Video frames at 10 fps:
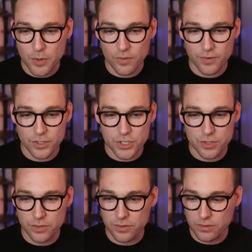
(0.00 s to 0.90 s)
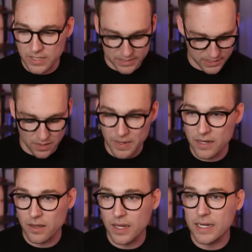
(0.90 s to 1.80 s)
over to this
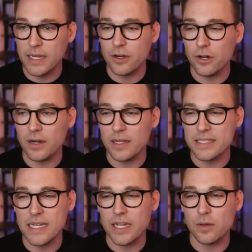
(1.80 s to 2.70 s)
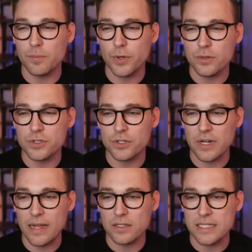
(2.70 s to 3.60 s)
command line here and let's say
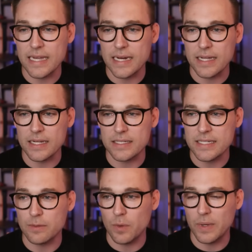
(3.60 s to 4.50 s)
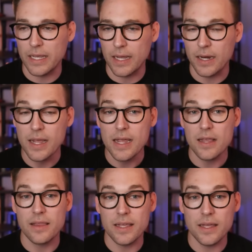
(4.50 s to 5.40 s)
composer outdated and see what we get.
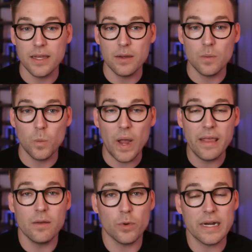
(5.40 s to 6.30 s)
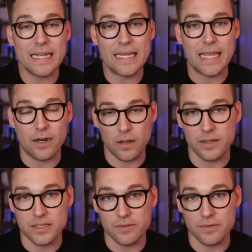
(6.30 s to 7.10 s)
The way that we're going to get all this